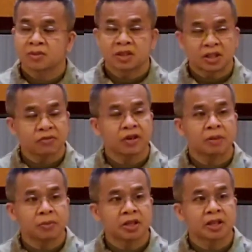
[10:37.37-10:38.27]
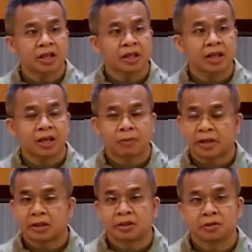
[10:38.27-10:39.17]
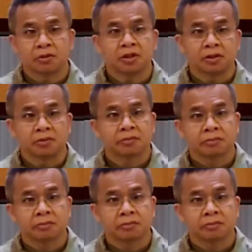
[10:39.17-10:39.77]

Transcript: Just 5 minutes at a time, like you eat.